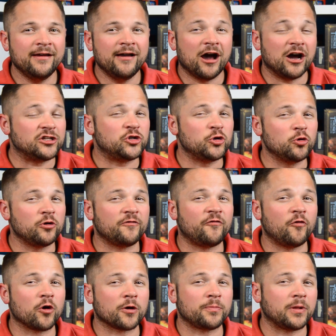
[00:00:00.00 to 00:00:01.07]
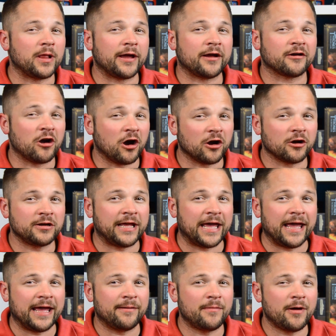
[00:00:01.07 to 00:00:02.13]
a 2 to 4 player card
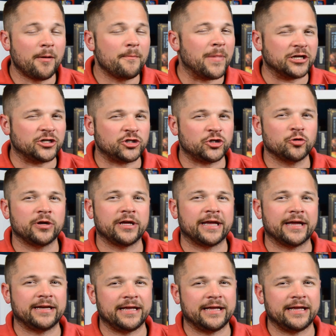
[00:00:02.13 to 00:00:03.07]
game by Shoot Again